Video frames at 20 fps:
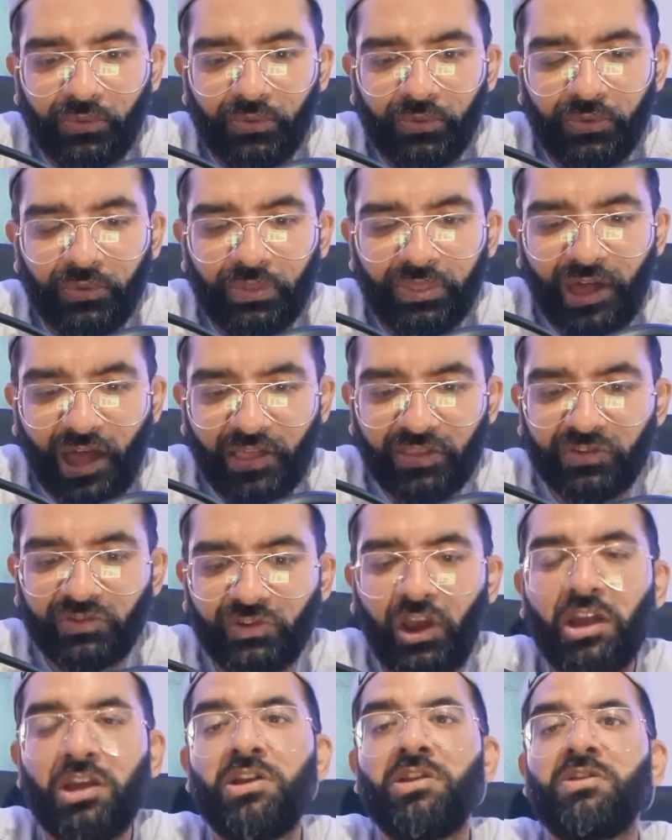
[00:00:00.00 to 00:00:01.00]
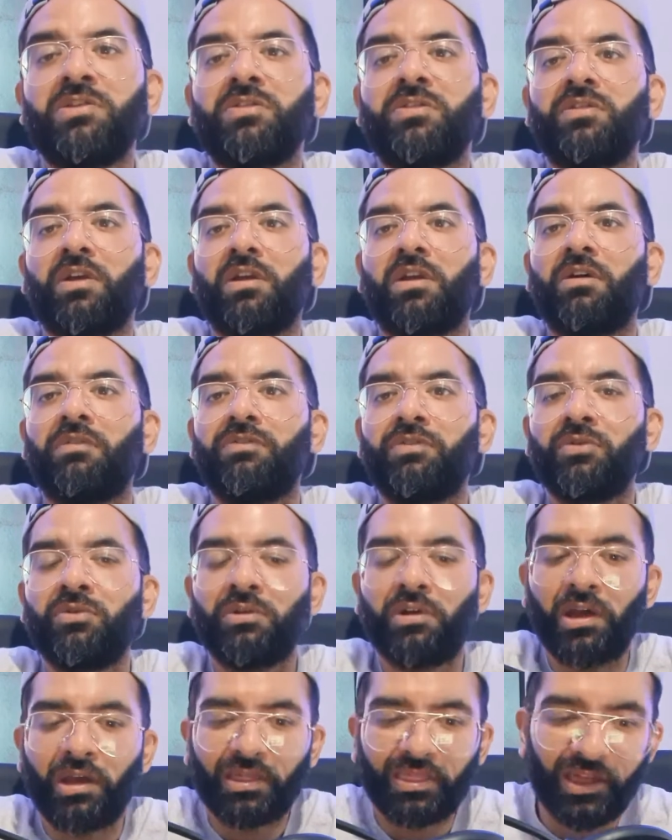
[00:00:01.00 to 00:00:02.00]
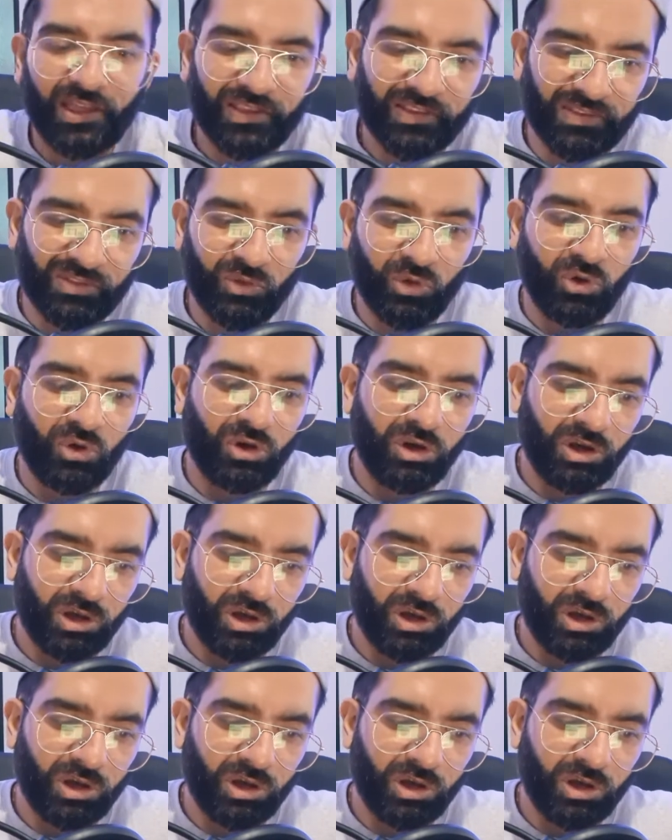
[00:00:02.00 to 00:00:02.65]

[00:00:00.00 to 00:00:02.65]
that's changed, and I feel like that's not